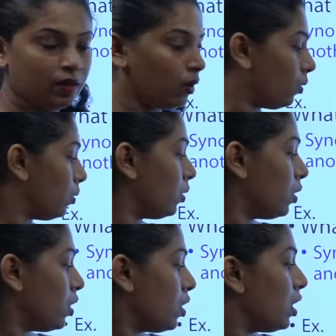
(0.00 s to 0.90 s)
or
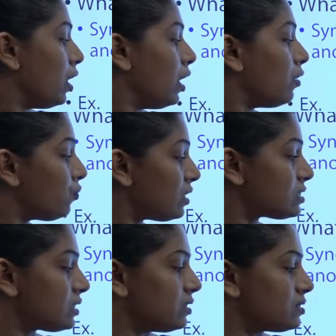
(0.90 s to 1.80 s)

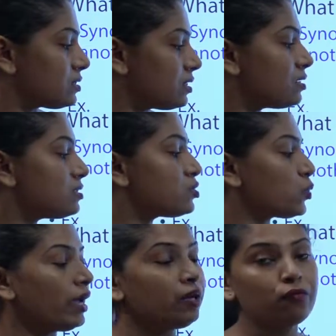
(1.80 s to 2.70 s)
effortless,
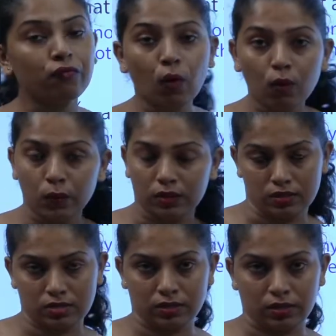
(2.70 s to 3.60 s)
straightforward.